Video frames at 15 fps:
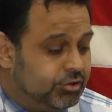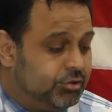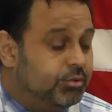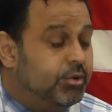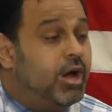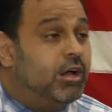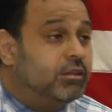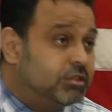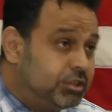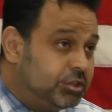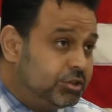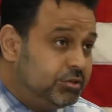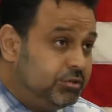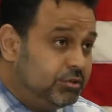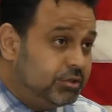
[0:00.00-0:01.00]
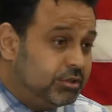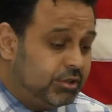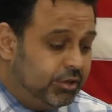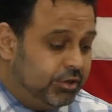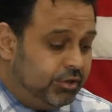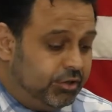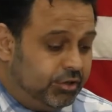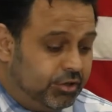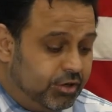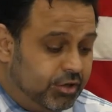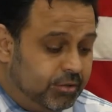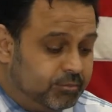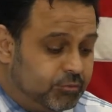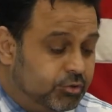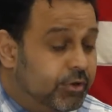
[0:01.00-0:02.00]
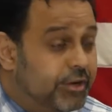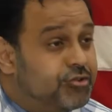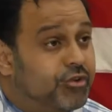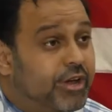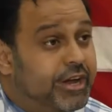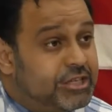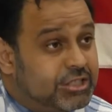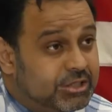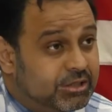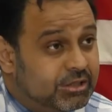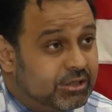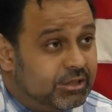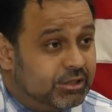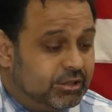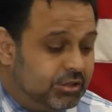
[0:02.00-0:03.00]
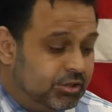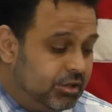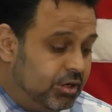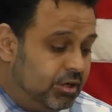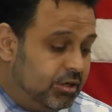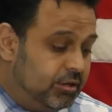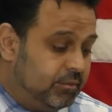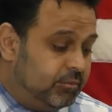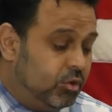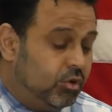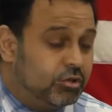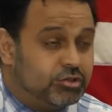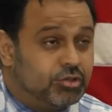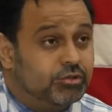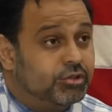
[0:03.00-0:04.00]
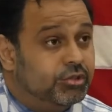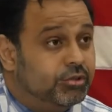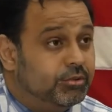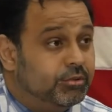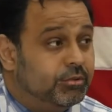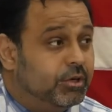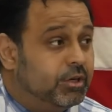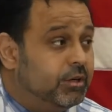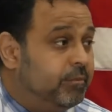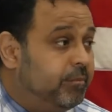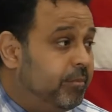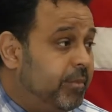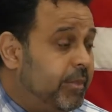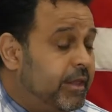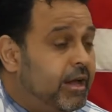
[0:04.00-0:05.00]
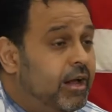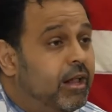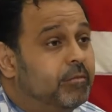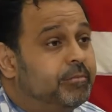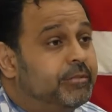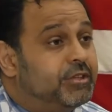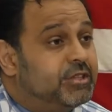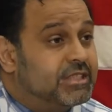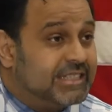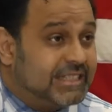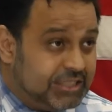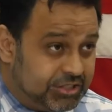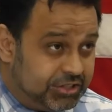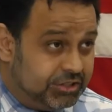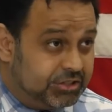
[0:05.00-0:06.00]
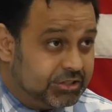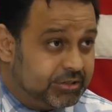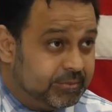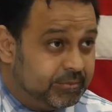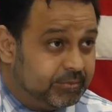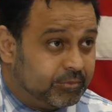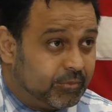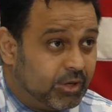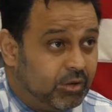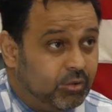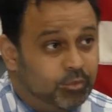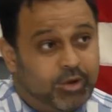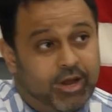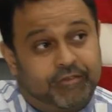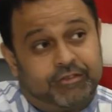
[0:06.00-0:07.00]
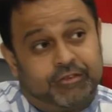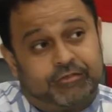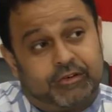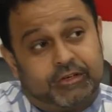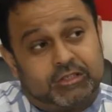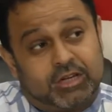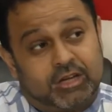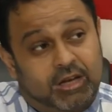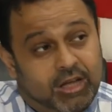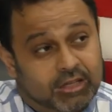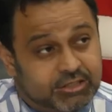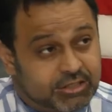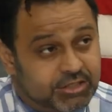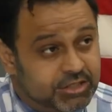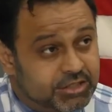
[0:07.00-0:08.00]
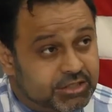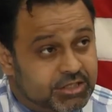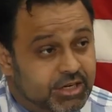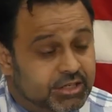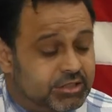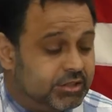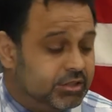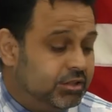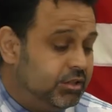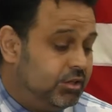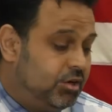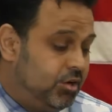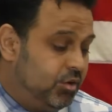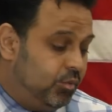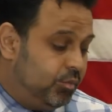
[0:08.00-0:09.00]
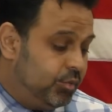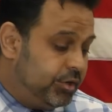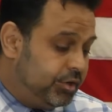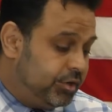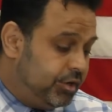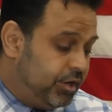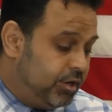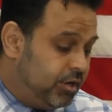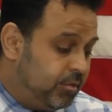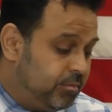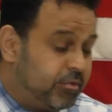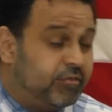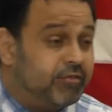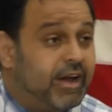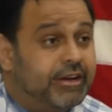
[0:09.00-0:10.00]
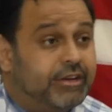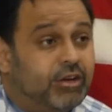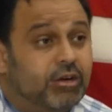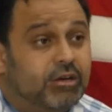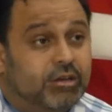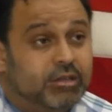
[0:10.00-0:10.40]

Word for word: to health issues to education, also to help the seniors. We have the first halal senior center. We provide